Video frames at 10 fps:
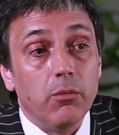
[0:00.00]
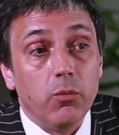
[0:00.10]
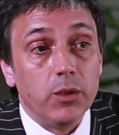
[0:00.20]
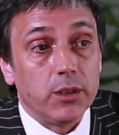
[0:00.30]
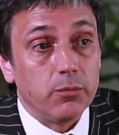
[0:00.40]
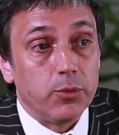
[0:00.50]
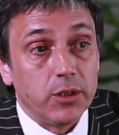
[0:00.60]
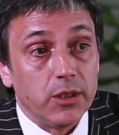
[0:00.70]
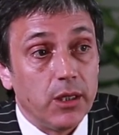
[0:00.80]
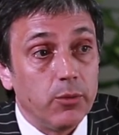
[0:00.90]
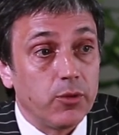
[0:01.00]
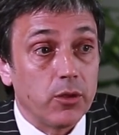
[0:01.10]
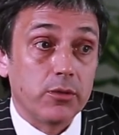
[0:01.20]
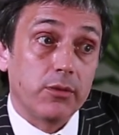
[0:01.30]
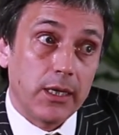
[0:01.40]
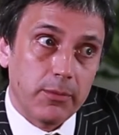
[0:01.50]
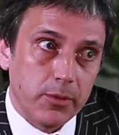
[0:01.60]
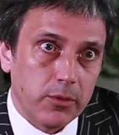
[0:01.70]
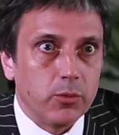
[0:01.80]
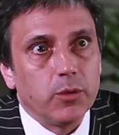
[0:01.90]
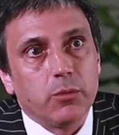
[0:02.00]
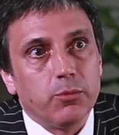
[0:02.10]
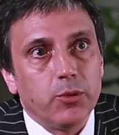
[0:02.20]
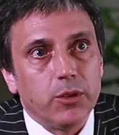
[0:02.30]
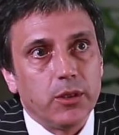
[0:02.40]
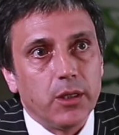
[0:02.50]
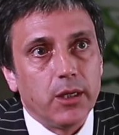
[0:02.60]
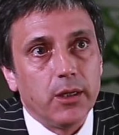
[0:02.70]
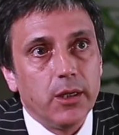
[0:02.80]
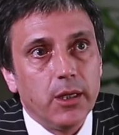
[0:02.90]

we can put in there. We've got lots of capital we can put in there.